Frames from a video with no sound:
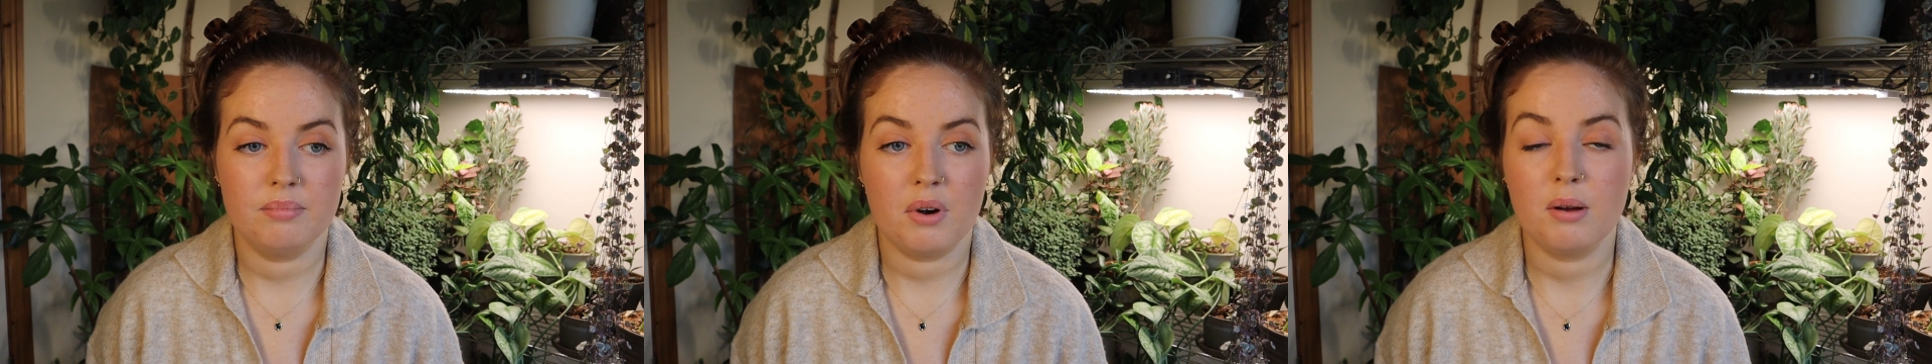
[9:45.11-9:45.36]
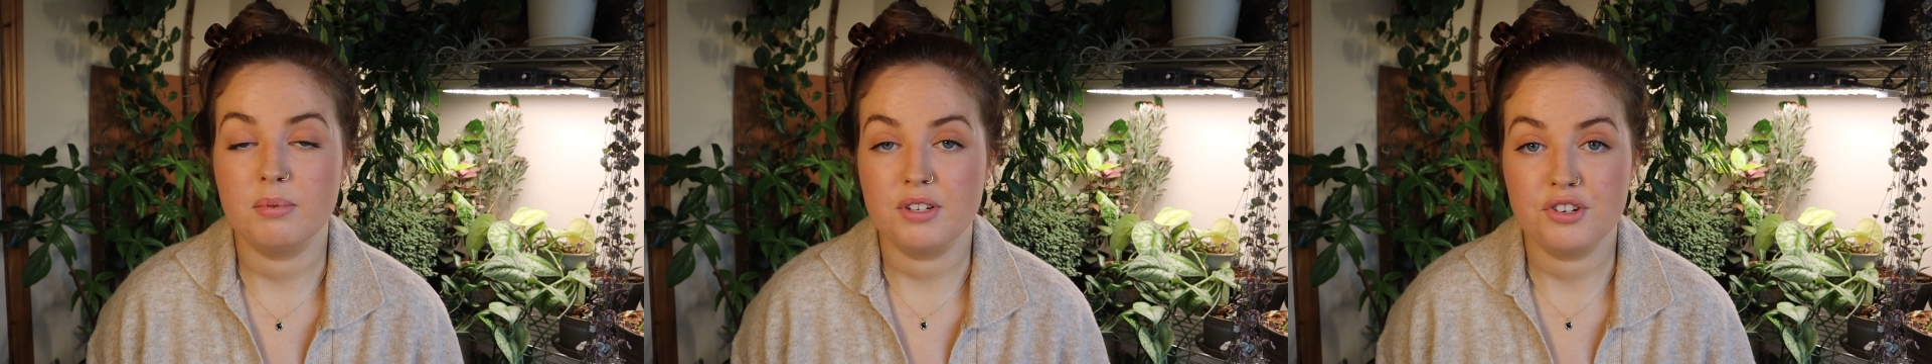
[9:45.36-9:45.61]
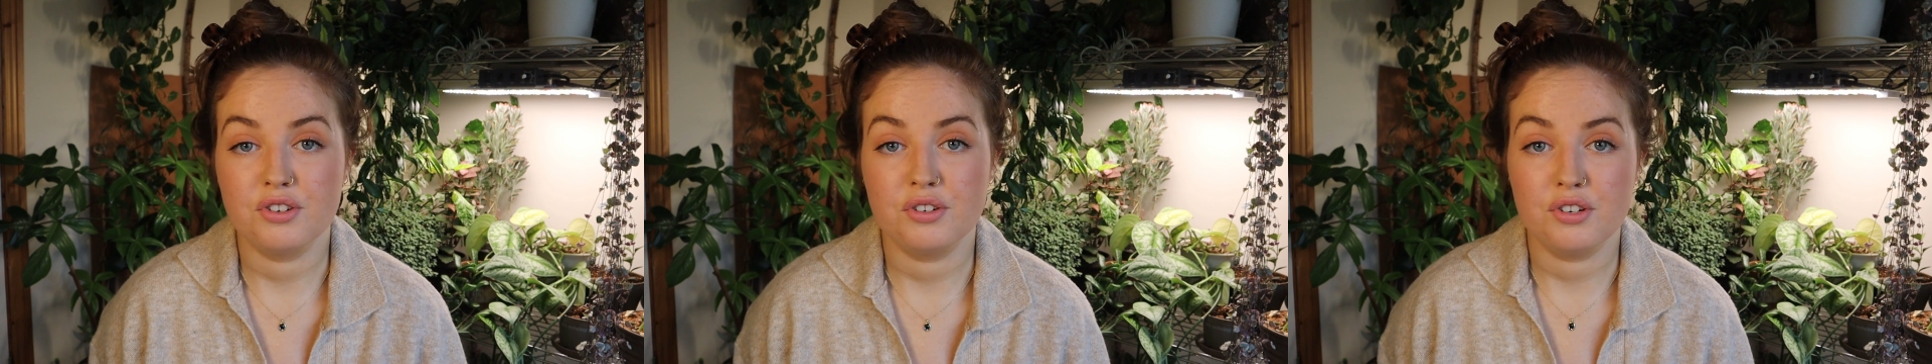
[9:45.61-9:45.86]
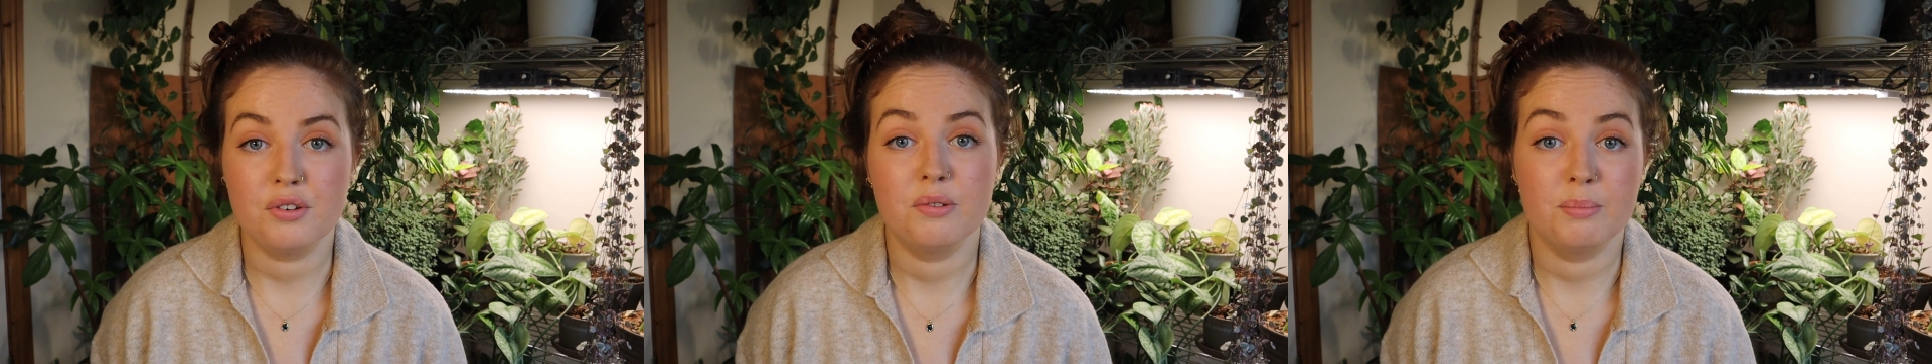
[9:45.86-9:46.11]
Probably
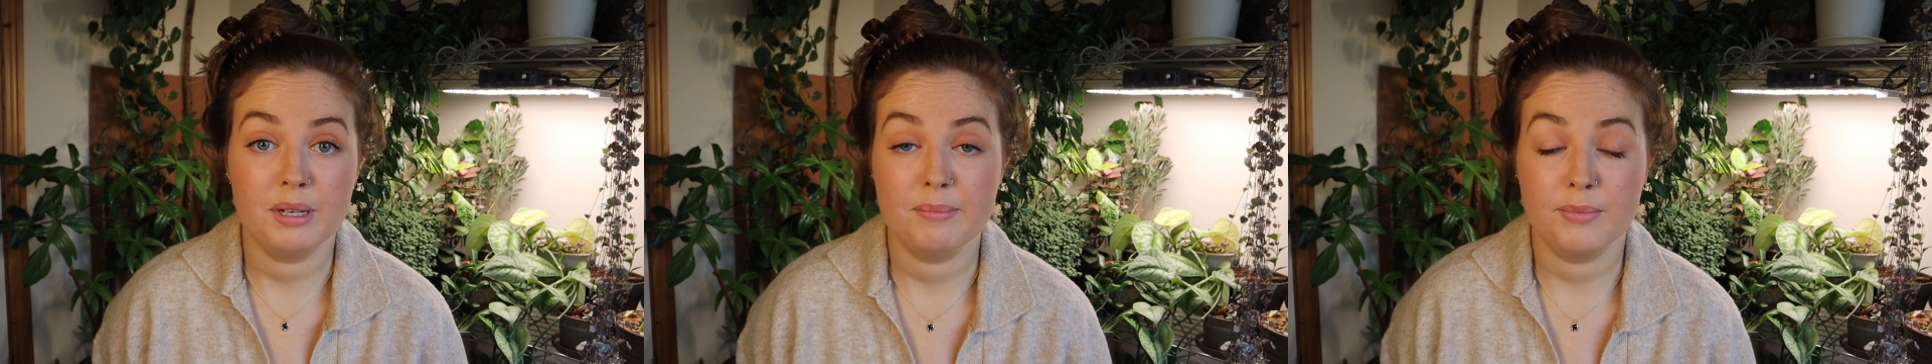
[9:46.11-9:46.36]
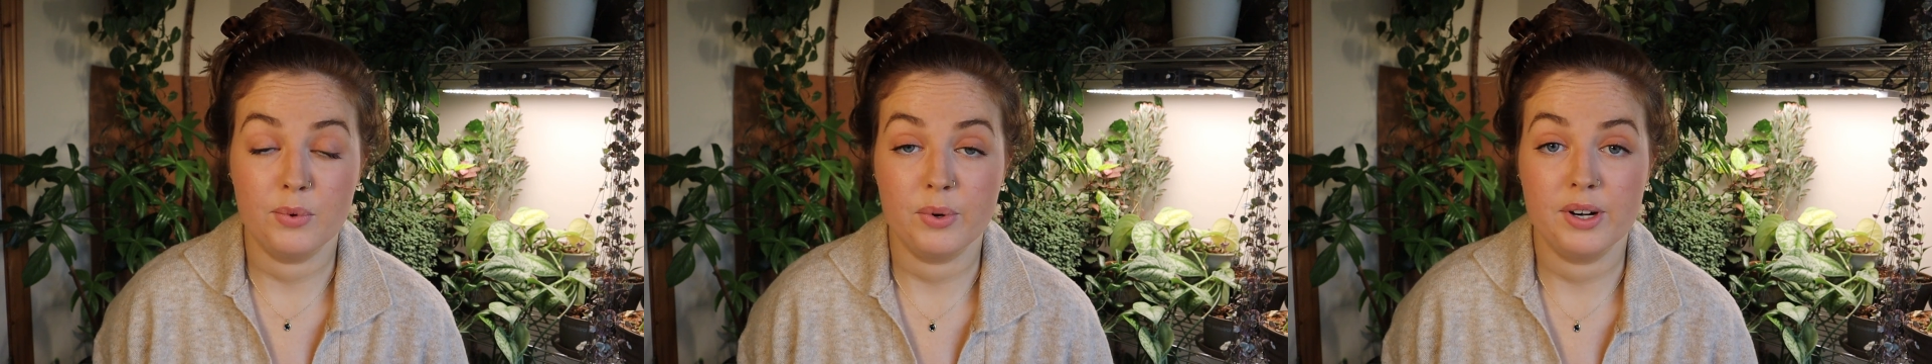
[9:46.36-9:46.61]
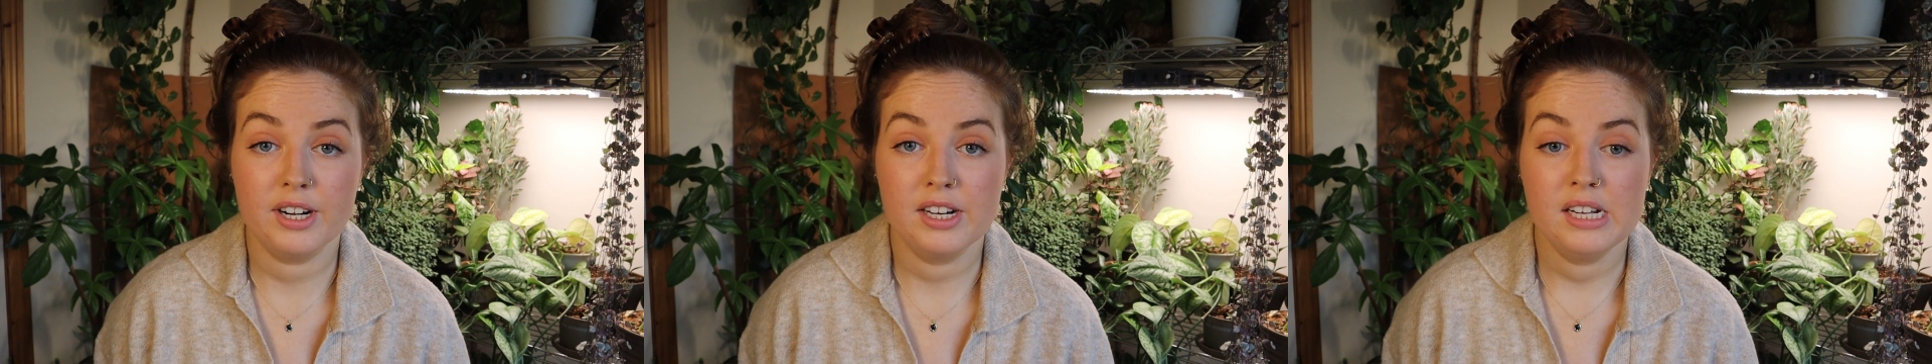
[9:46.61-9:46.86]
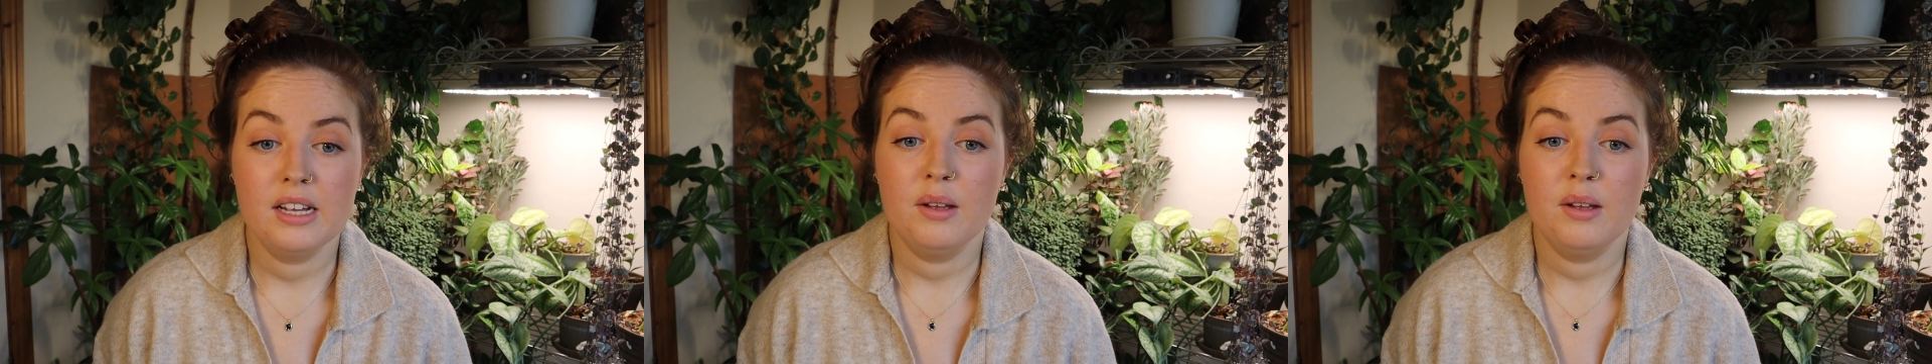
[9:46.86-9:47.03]
should do a bit more,